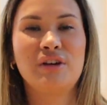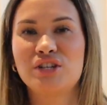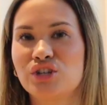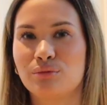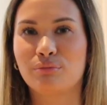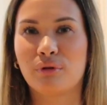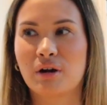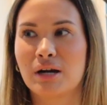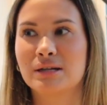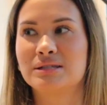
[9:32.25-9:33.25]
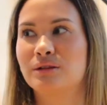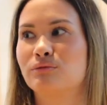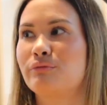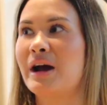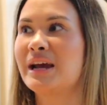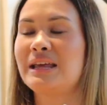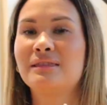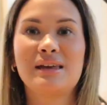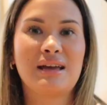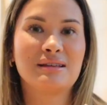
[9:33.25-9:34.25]
vision boards and writing
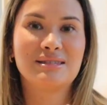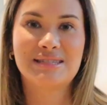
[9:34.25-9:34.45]
things